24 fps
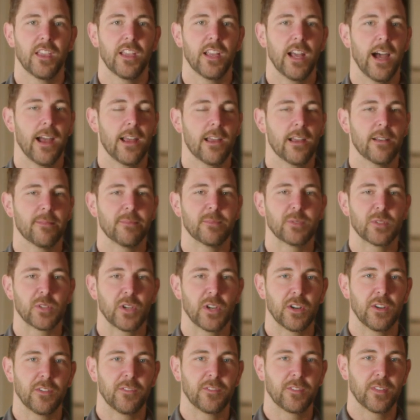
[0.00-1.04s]
I
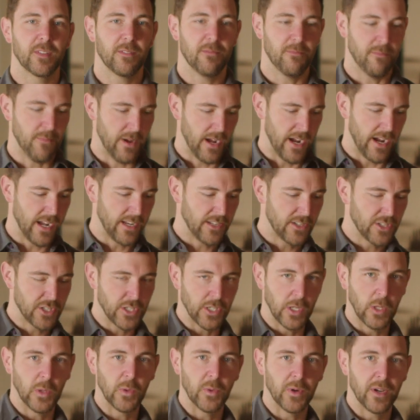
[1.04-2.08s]
observed my
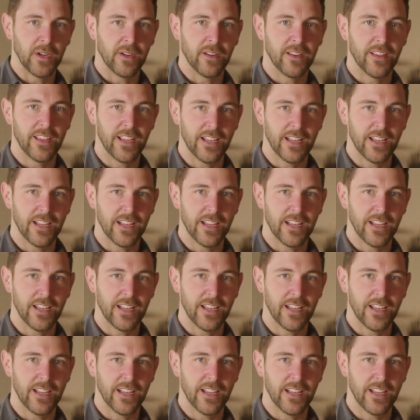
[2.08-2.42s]
children